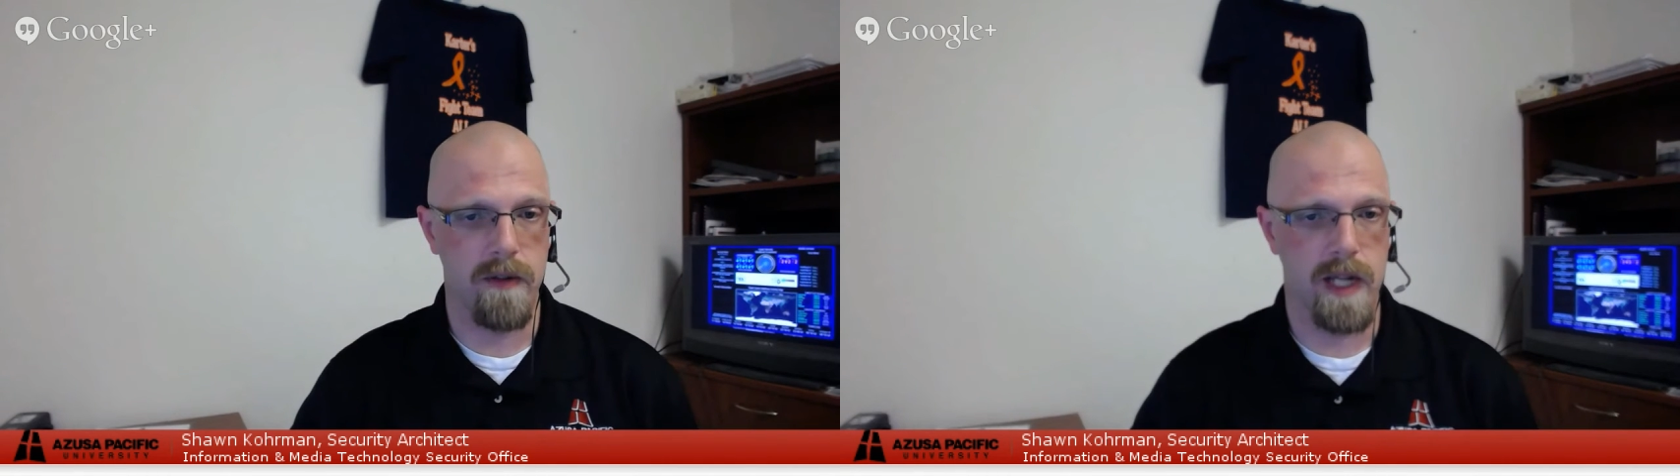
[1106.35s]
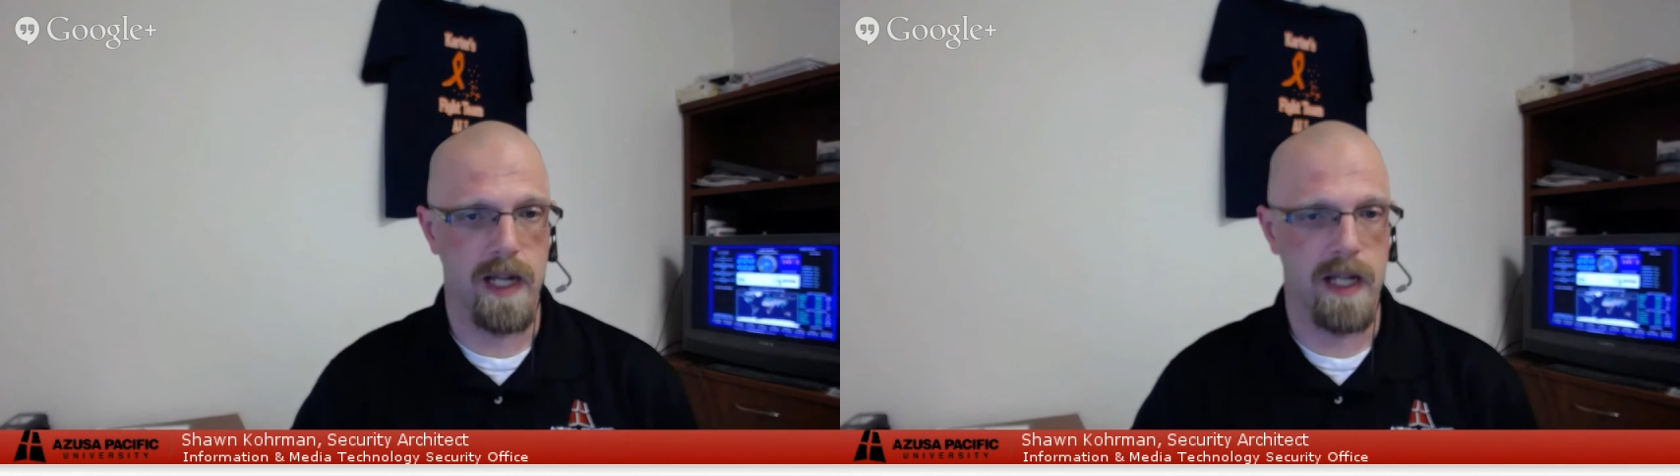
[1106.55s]

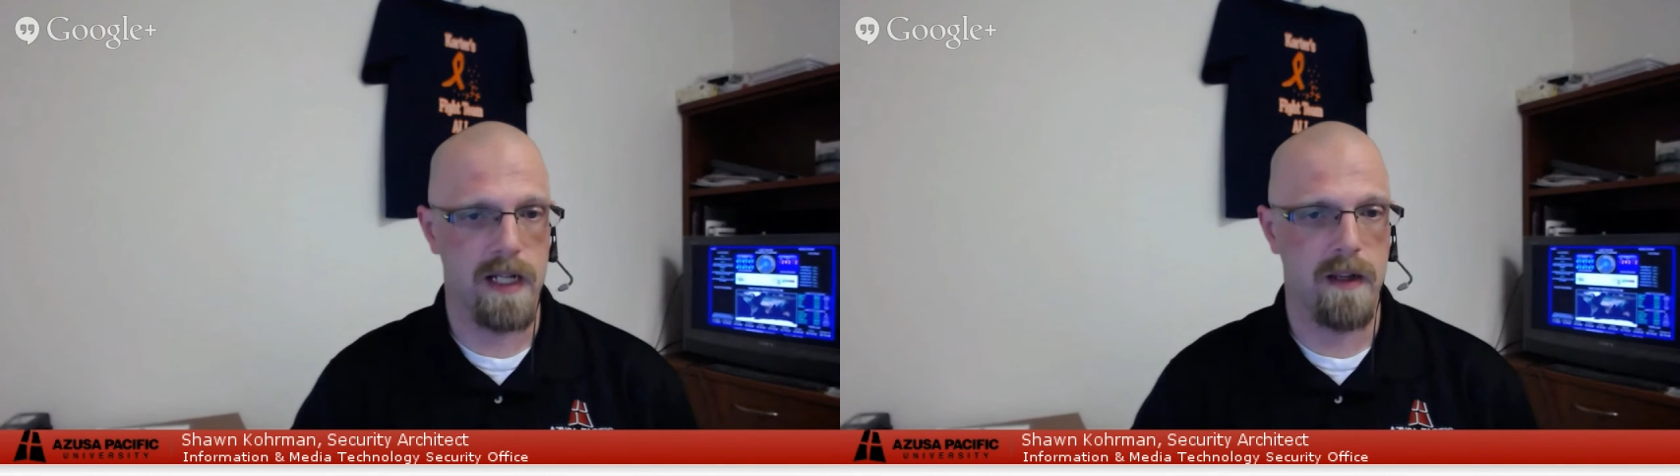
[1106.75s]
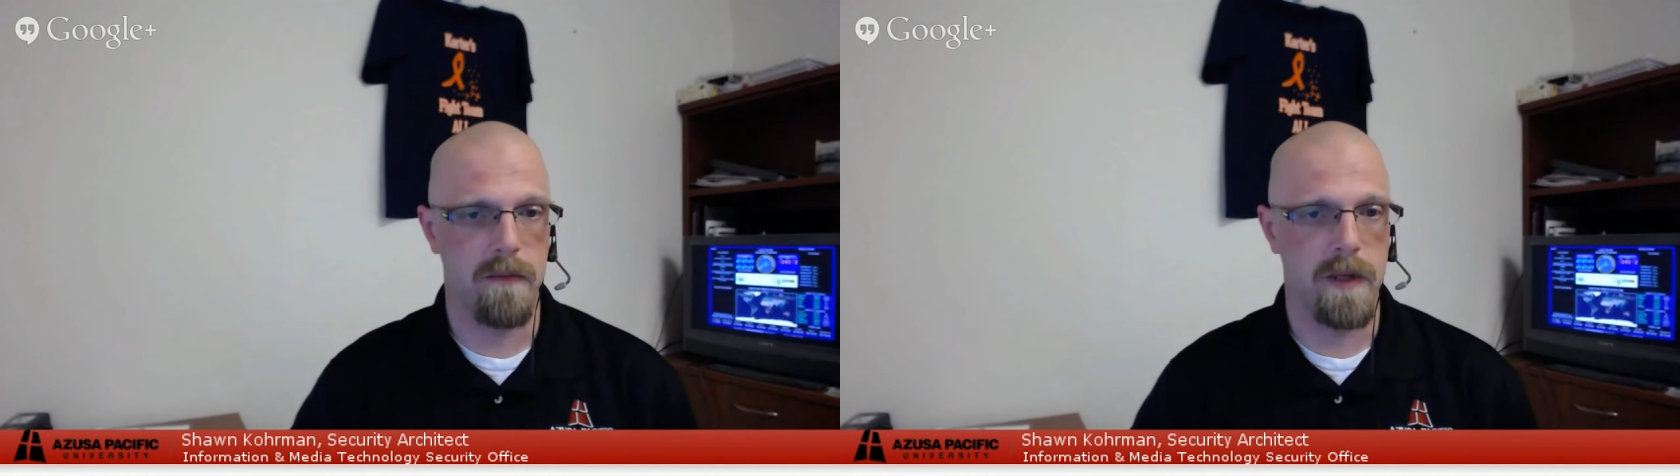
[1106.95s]
and it
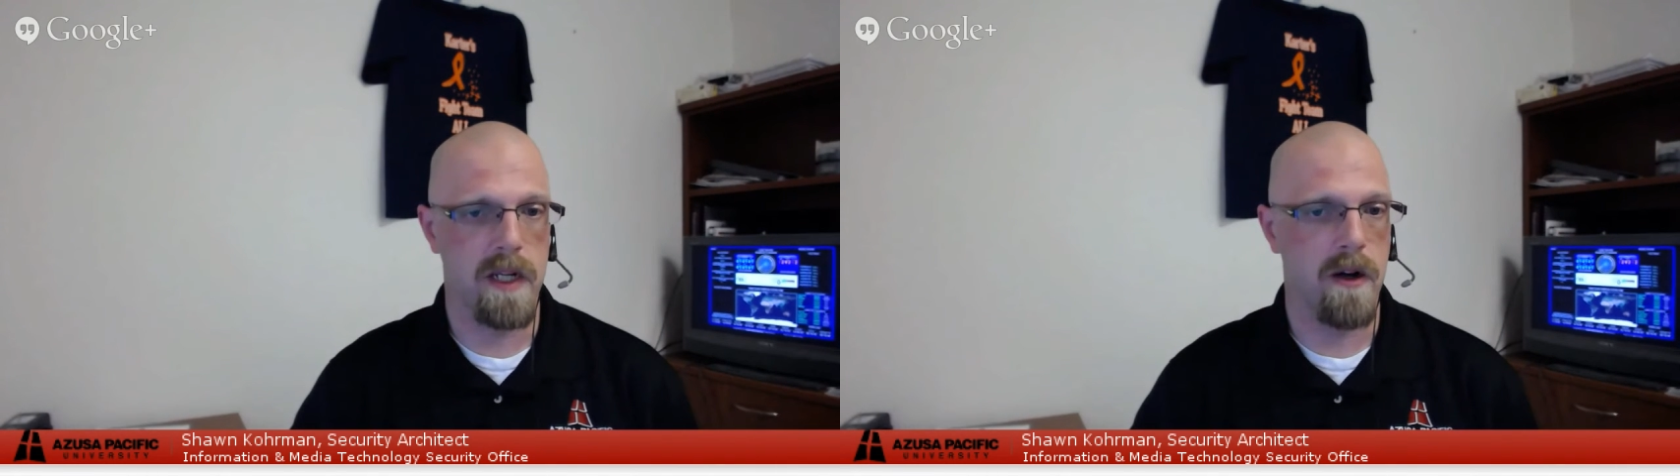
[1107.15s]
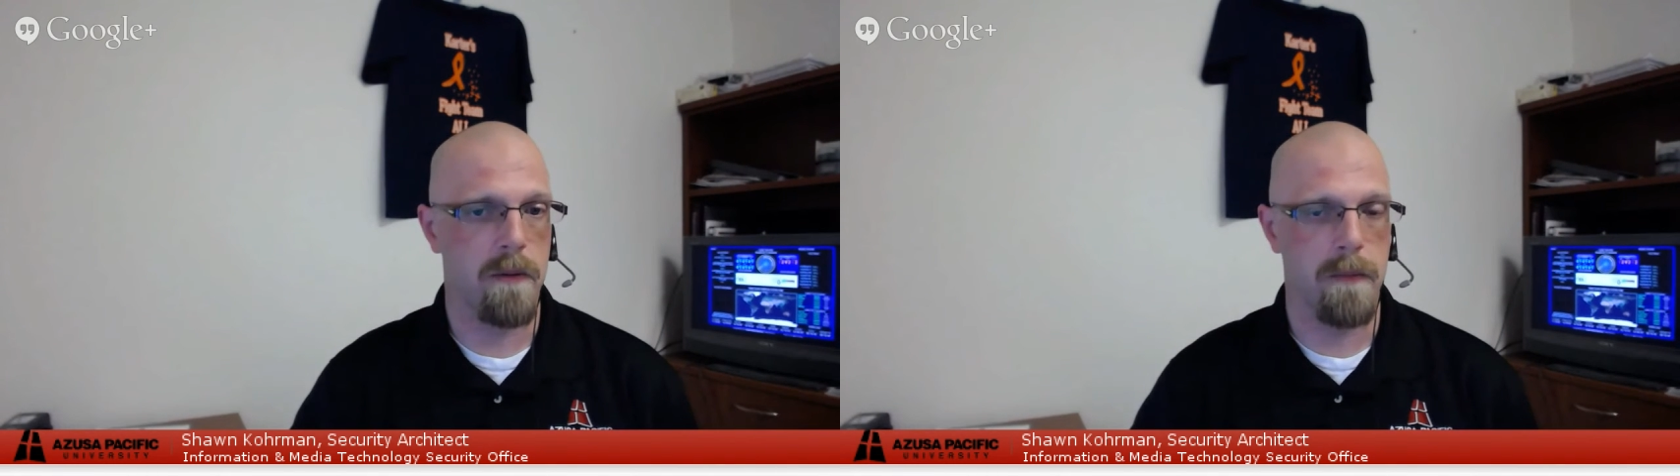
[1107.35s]
can
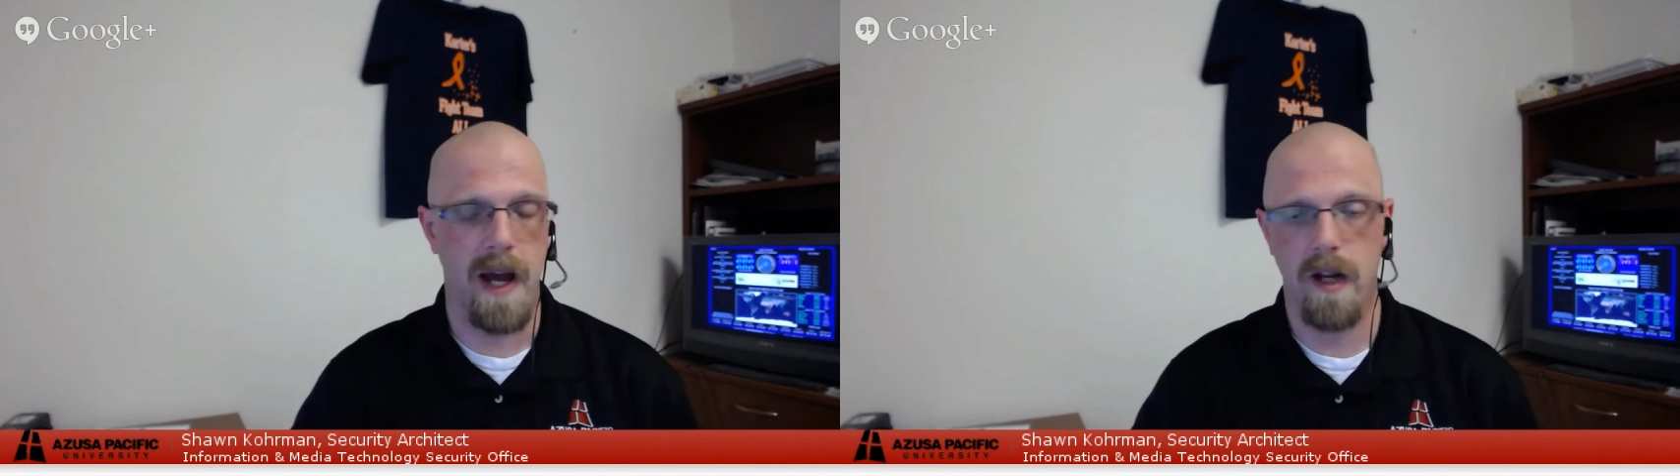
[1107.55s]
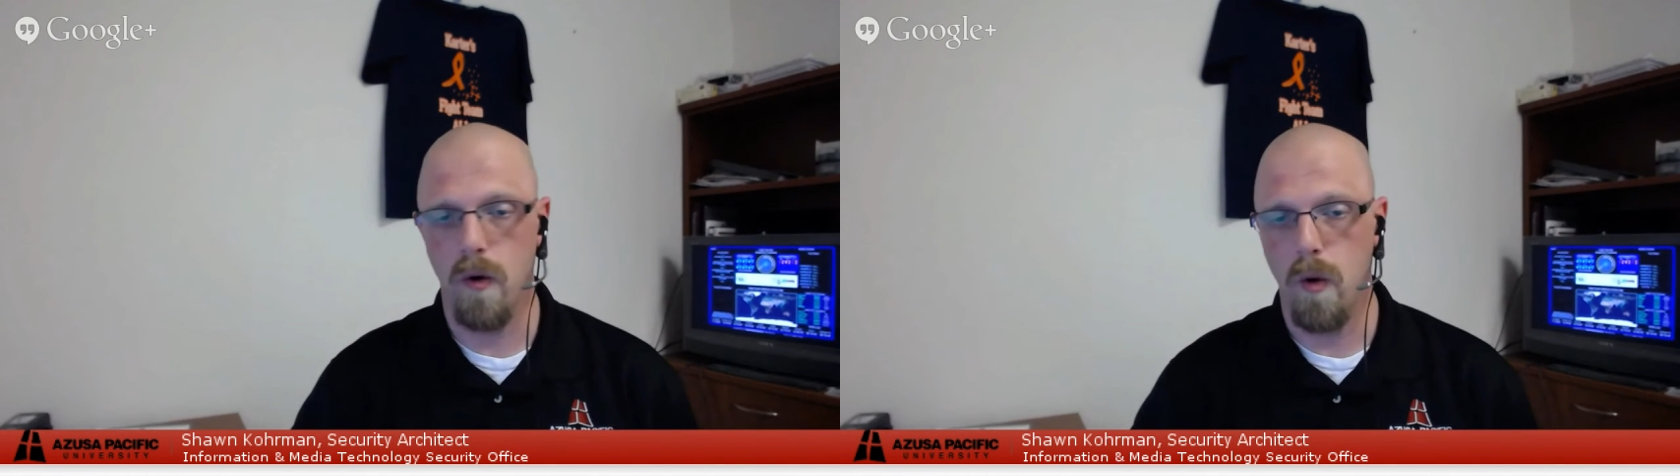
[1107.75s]
be on
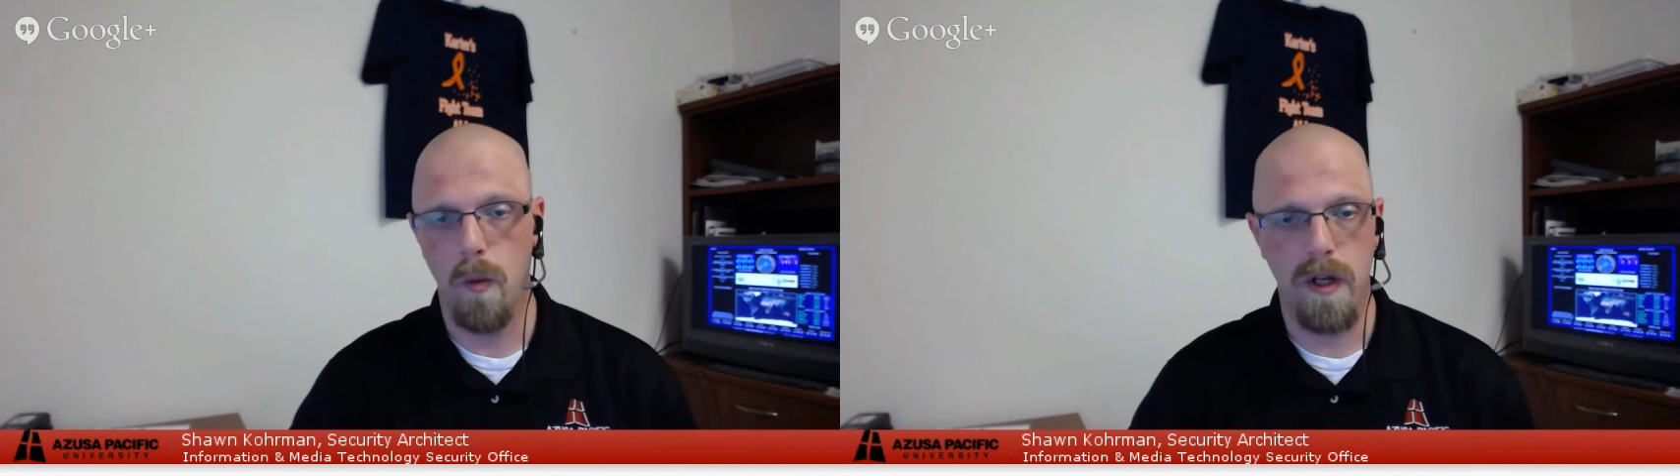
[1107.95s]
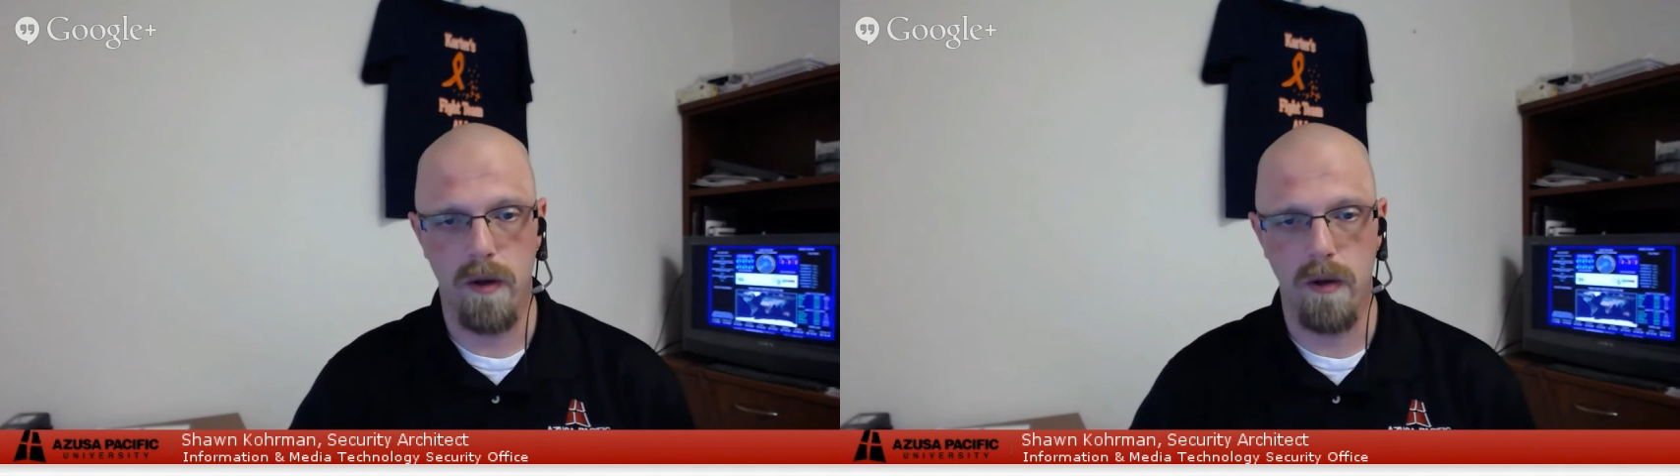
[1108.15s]
Mac or
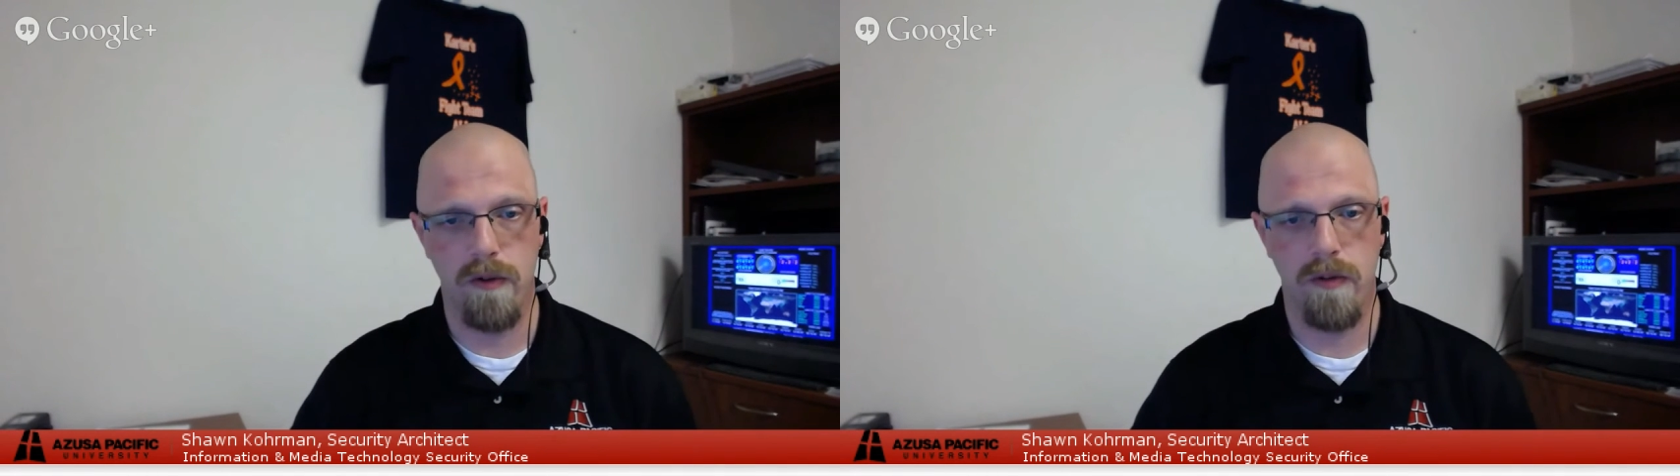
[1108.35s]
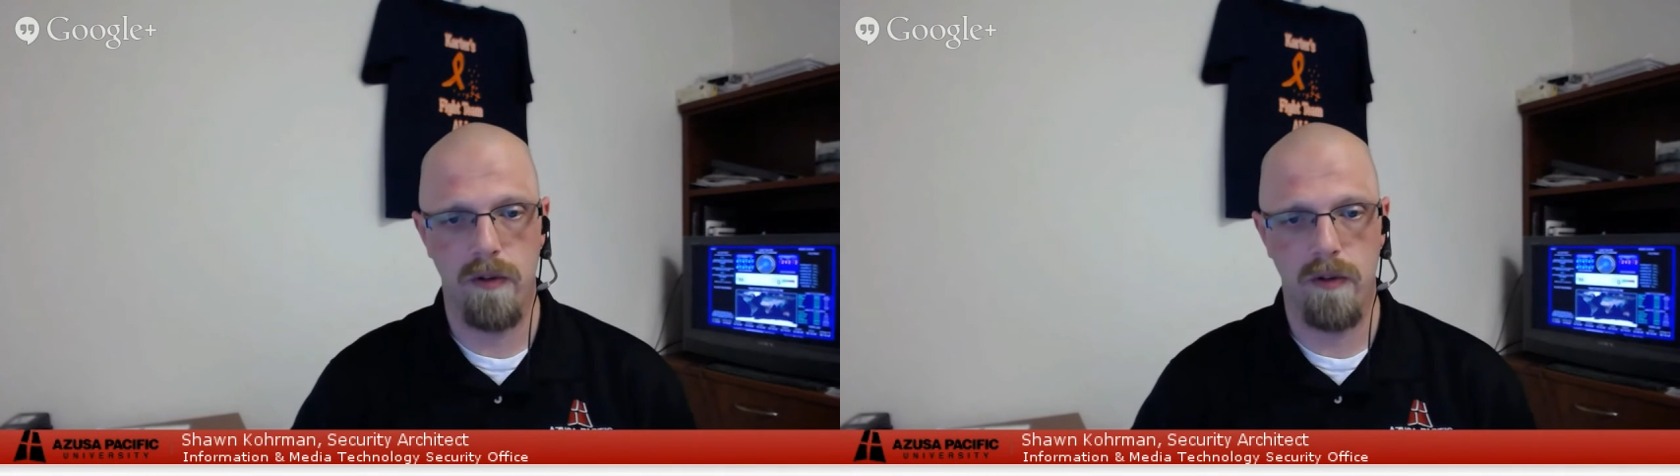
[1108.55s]
Windows.